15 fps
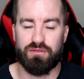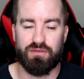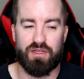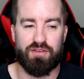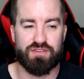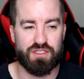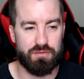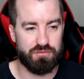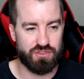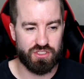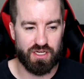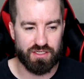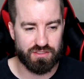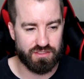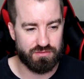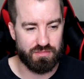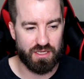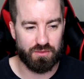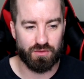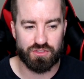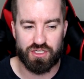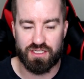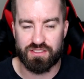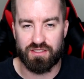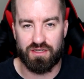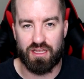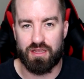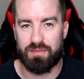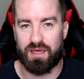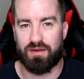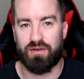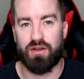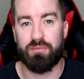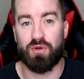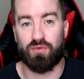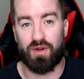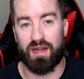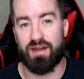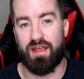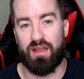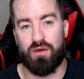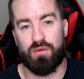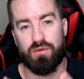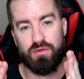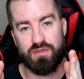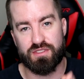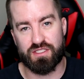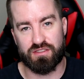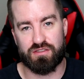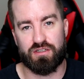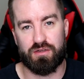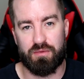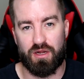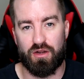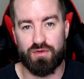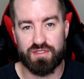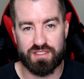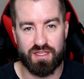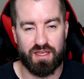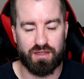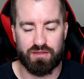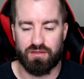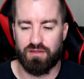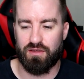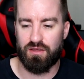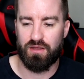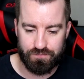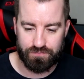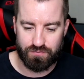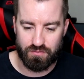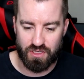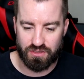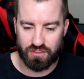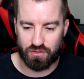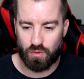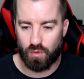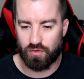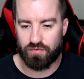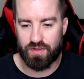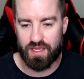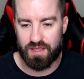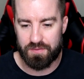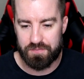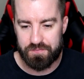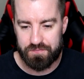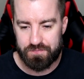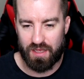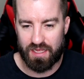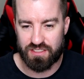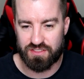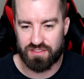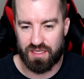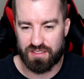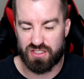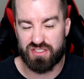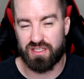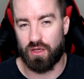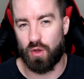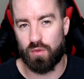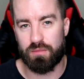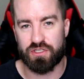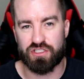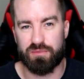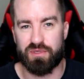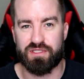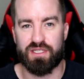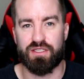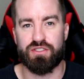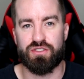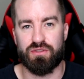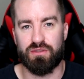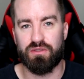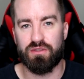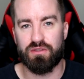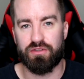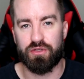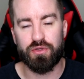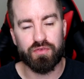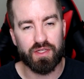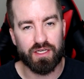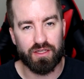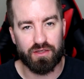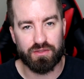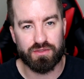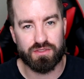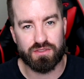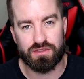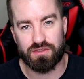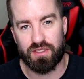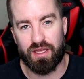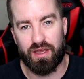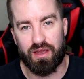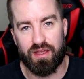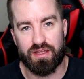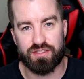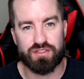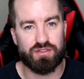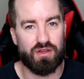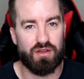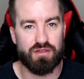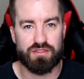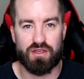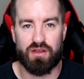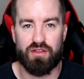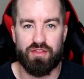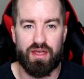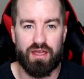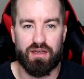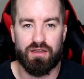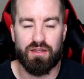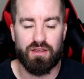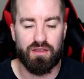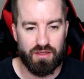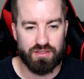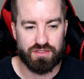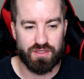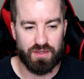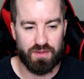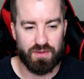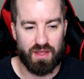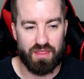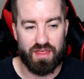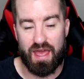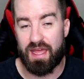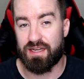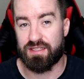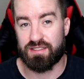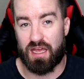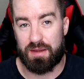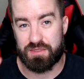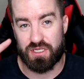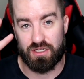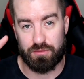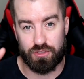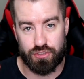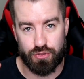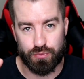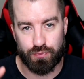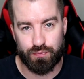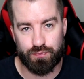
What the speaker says: If something changes, maybe we'll change the name, I don't know, but right now Sinister Camaro is staying. But the Corvette, I just see a whole bunch of potential, new videos, installs, all that. So that is option number 2.